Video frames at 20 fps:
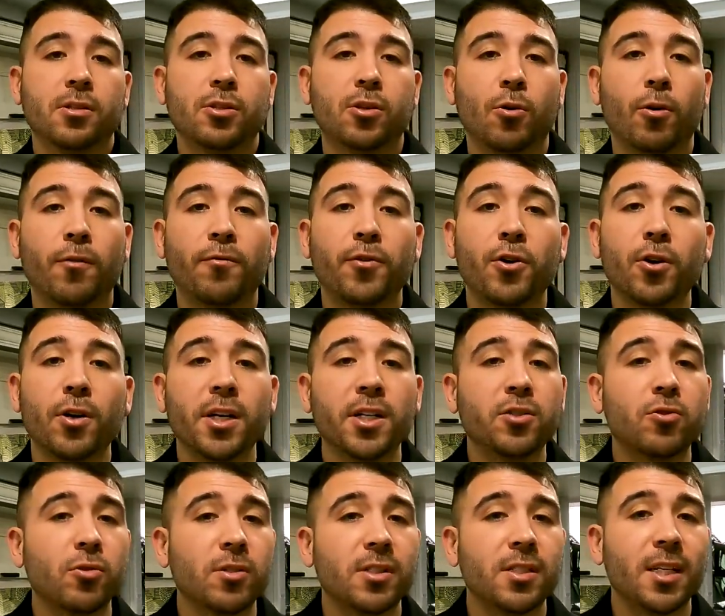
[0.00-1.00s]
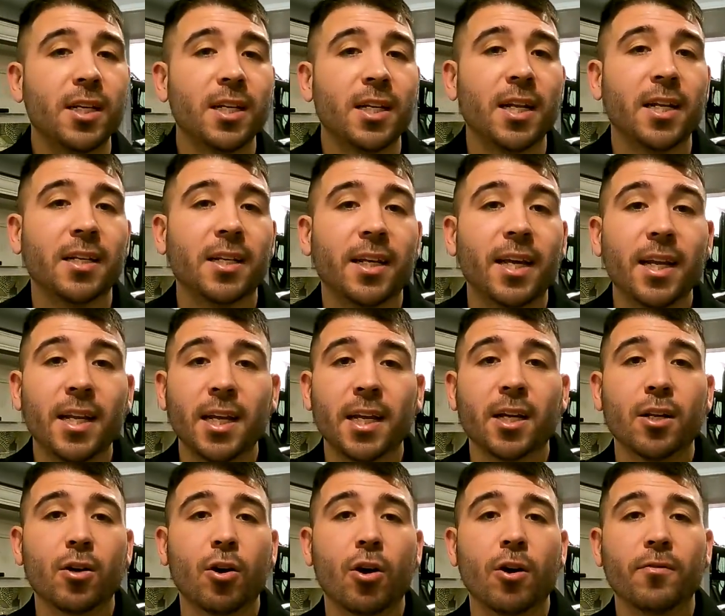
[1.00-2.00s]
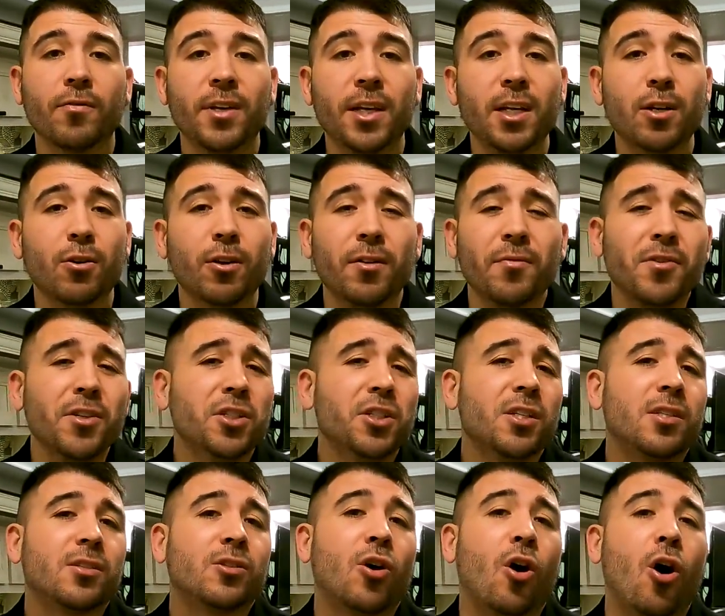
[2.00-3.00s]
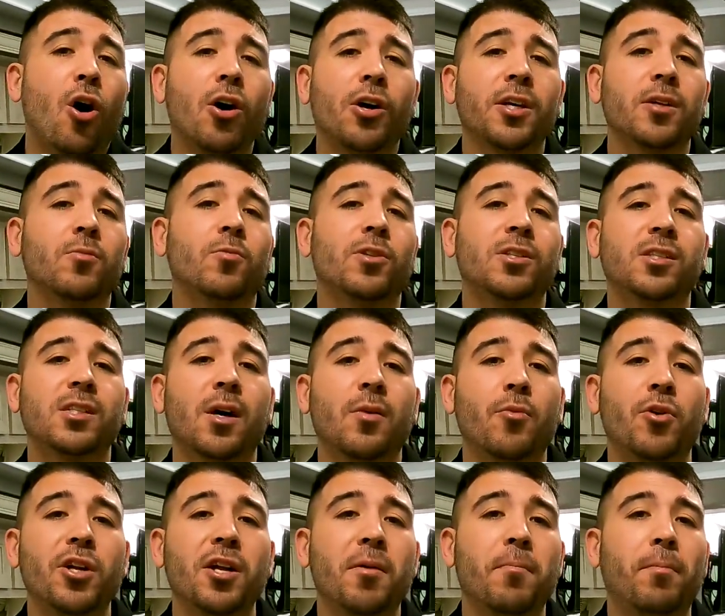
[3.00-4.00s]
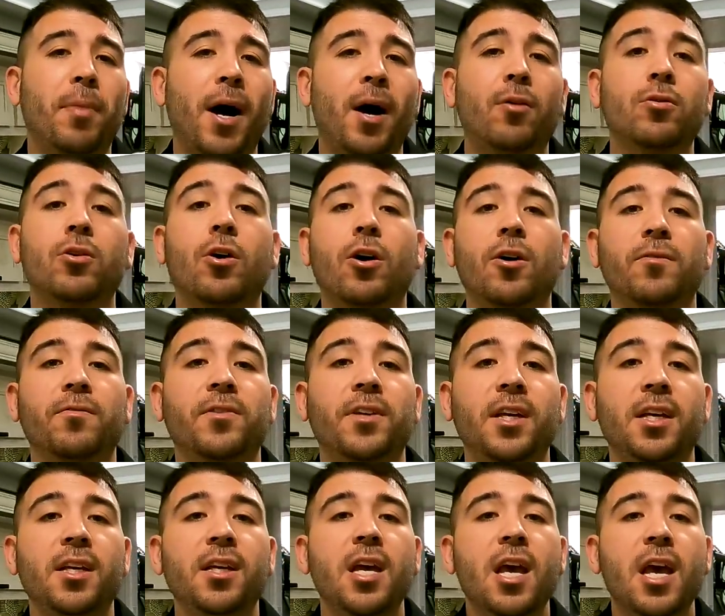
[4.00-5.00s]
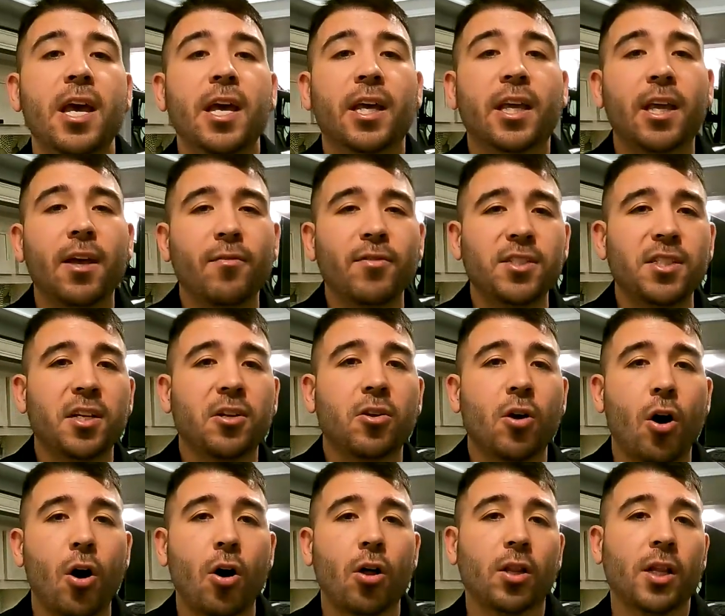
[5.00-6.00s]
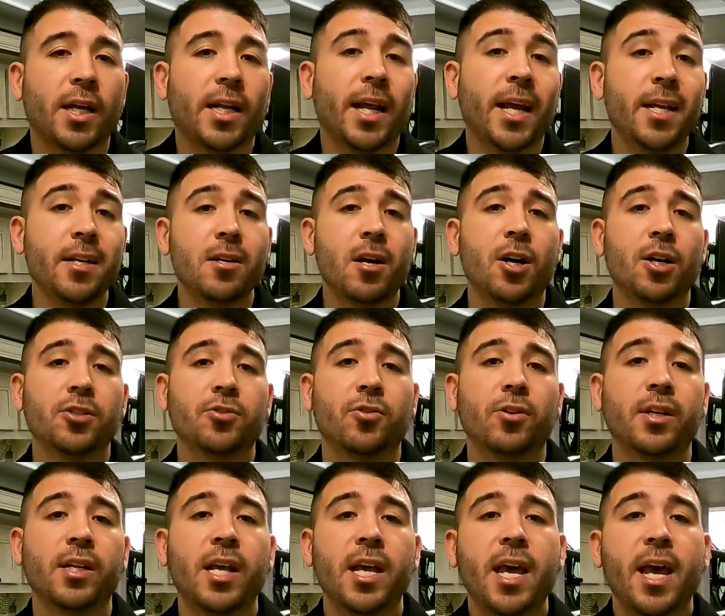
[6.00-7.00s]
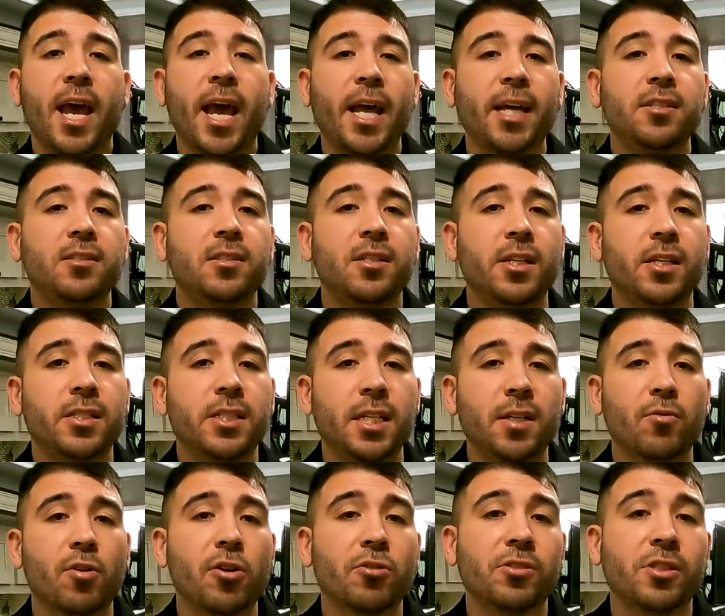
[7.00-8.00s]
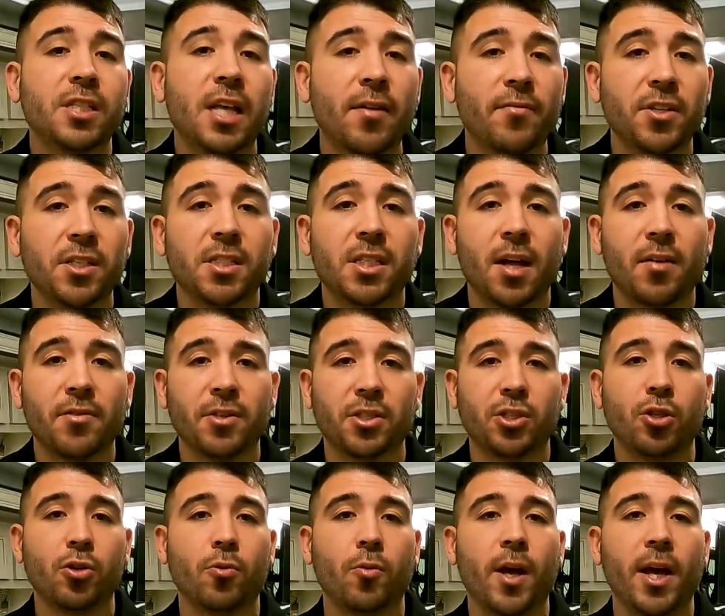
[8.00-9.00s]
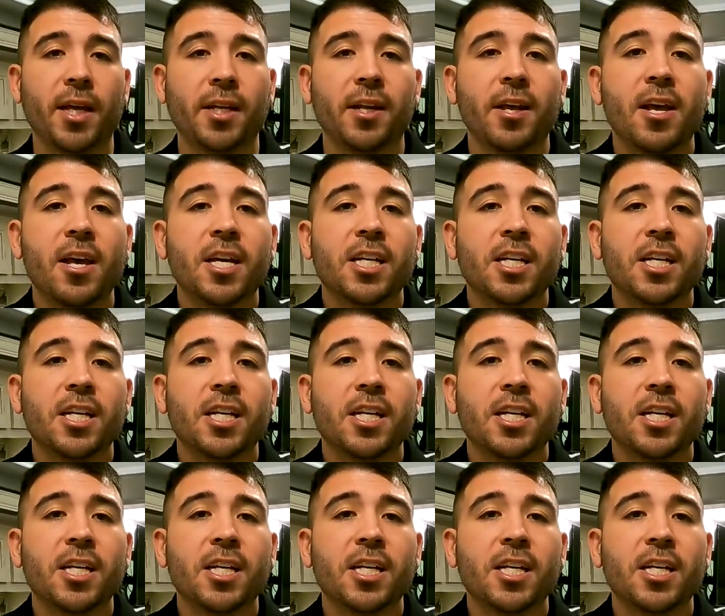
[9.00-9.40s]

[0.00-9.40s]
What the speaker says: So if you're interested in getting an RV or even just talking with someone about RVing, give us a call at 800-860-7728.